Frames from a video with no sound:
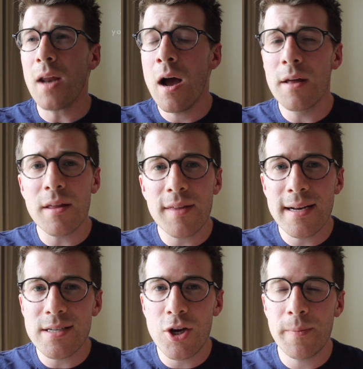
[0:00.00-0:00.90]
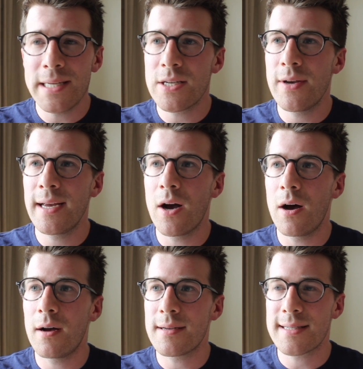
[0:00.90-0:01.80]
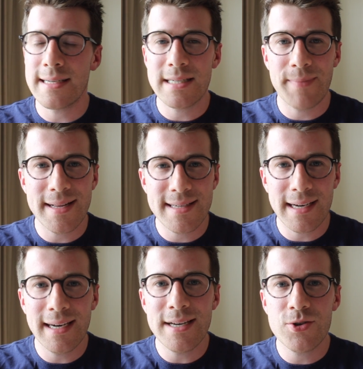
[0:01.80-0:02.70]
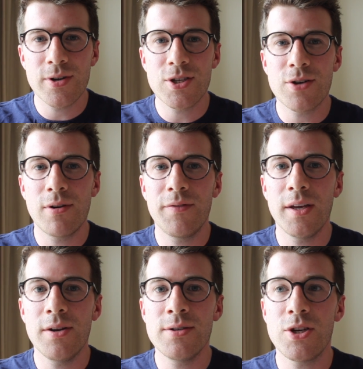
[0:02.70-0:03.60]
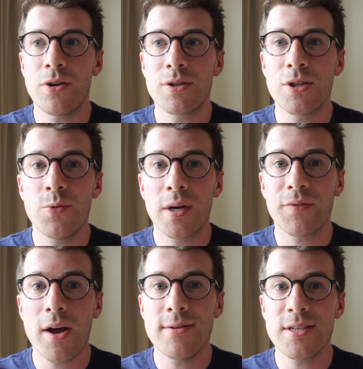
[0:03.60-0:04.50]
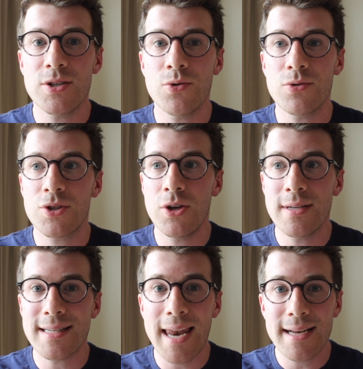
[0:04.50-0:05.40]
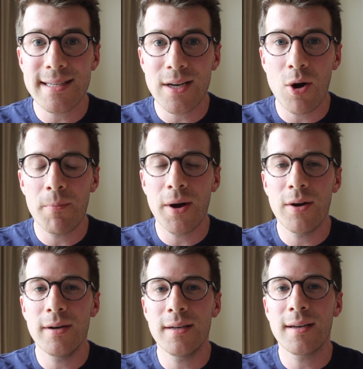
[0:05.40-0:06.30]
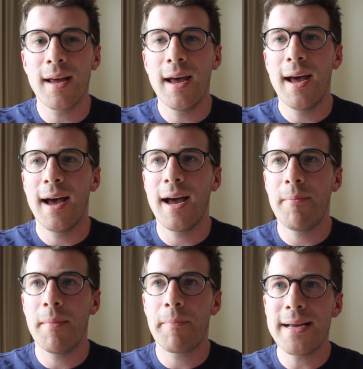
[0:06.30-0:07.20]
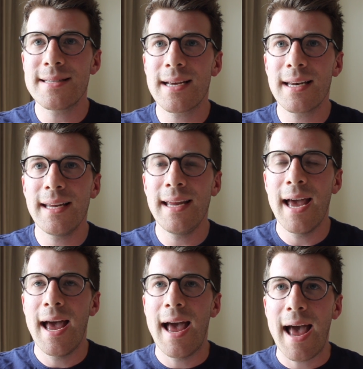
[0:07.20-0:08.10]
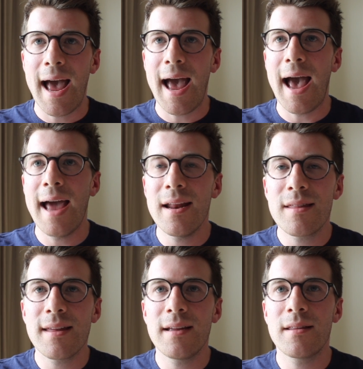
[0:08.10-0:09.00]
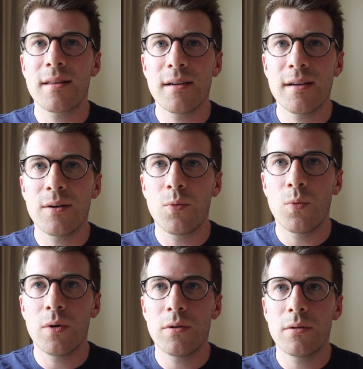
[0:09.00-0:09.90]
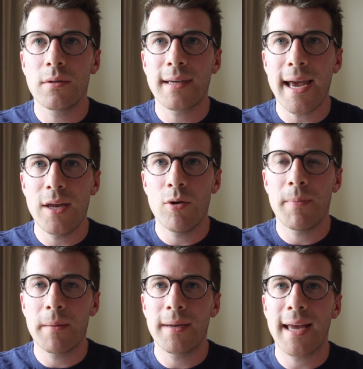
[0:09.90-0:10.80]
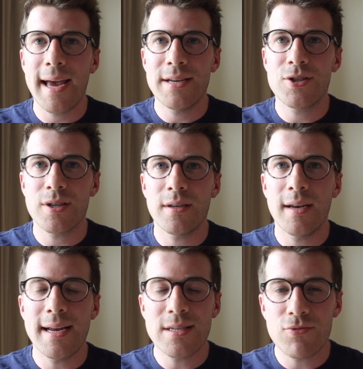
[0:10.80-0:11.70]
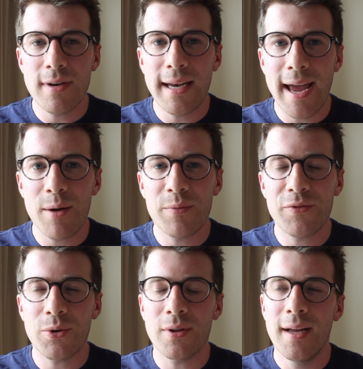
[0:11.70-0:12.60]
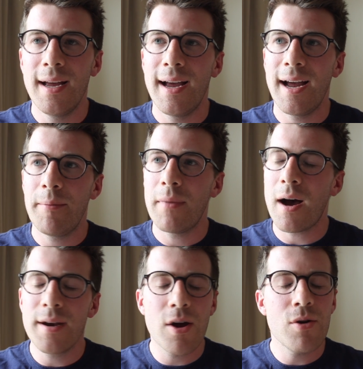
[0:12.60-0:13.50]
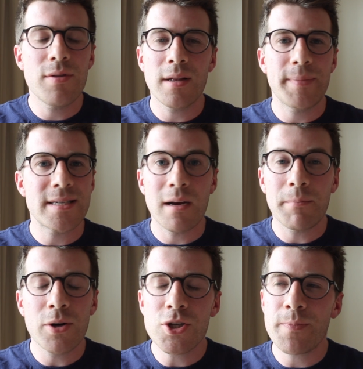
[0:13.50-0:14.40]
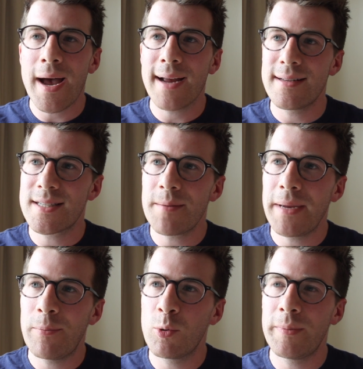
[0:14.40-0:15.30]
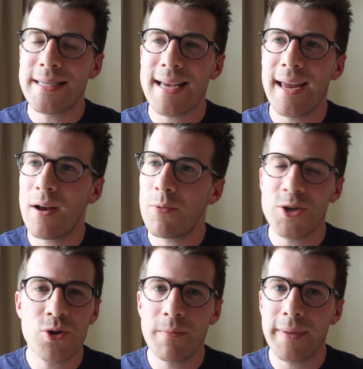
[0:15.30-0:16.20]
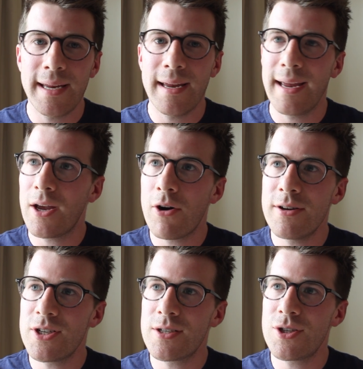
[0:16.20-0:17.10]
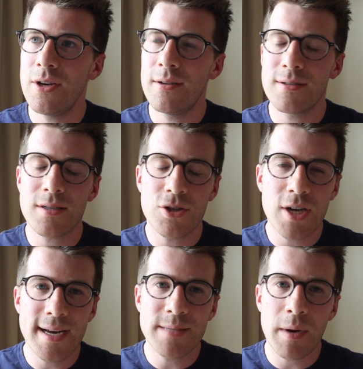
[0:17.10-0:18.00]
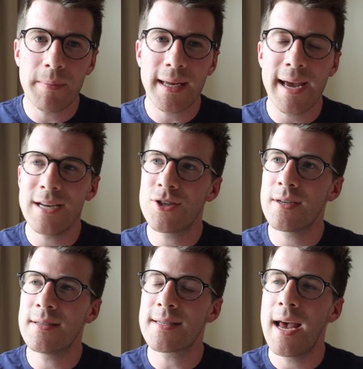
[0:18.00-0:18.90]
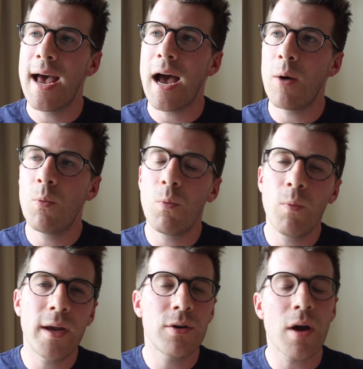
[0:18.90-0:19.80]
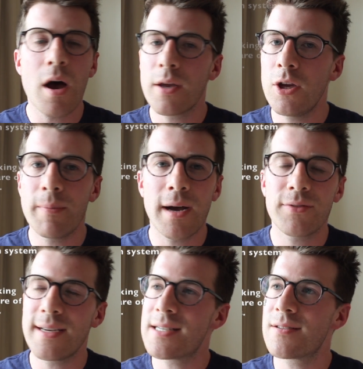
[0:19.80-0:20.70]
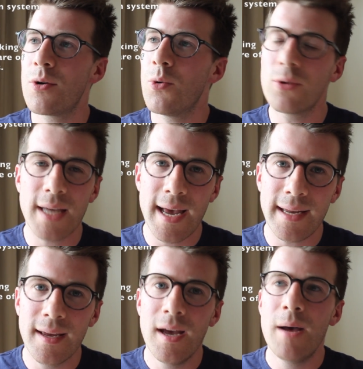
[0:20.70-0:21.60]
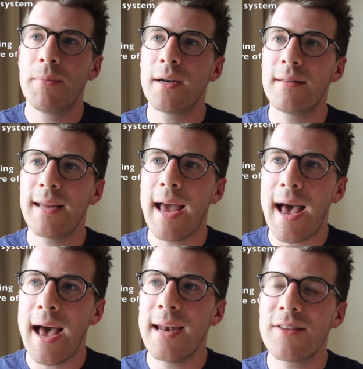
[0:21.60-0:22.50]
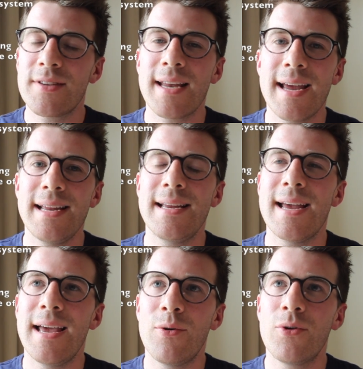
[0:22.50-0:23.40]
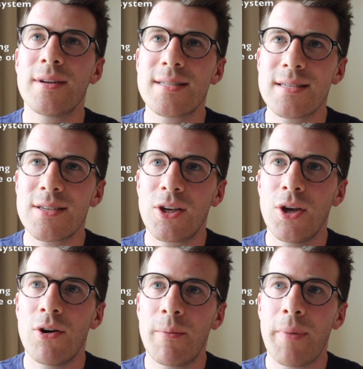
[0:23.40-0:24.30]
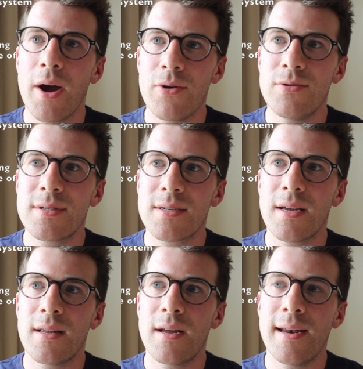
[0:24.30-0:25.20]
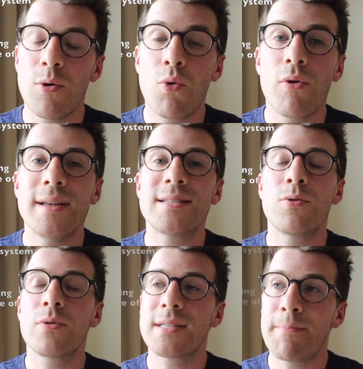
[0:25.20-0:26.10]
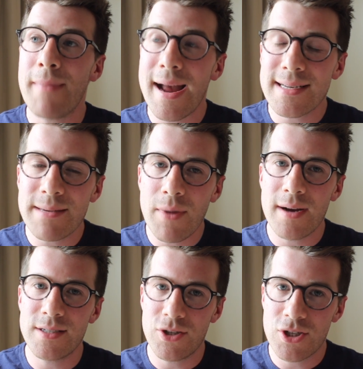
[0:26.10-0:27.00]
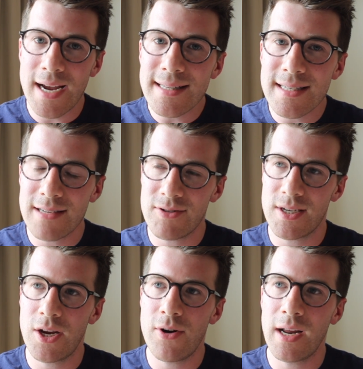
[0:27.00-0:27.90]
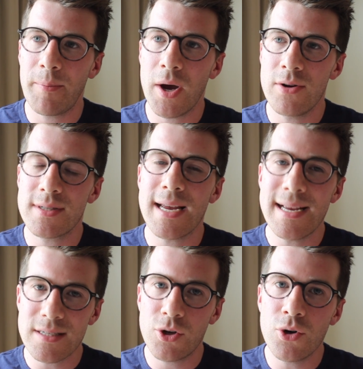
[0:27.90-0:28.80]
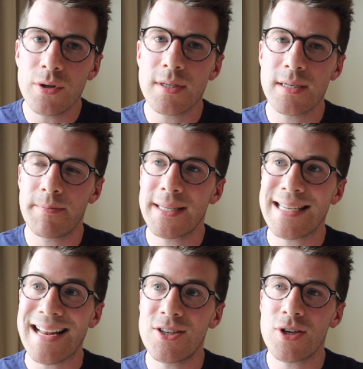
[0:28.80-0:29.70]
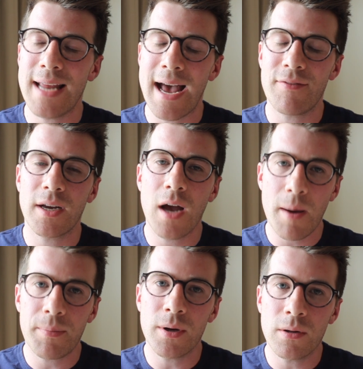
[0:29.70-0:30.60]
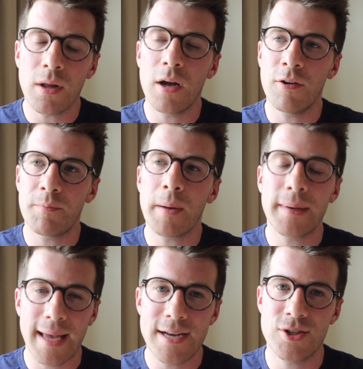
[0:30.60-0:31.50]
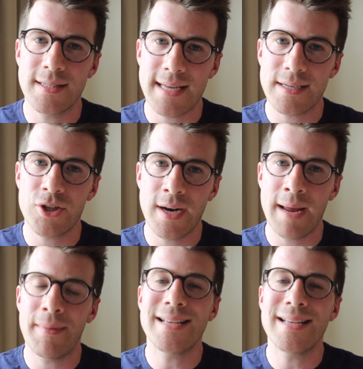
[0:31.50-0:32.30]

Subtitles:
Other things you could be doing are systematic literature reviews. You could do one of those as your student selected component. Basically, anything that will get you a publication is really helpful. I know there'll be some pushback and some people will be saying, oh, we shouldn't be encouraging students to chase publications. And we could argue about this all day, but at the end of the day, in order to secure a post, in order to maximize your chances of securing a post, it's good to potentially have a couple of publications next to your name.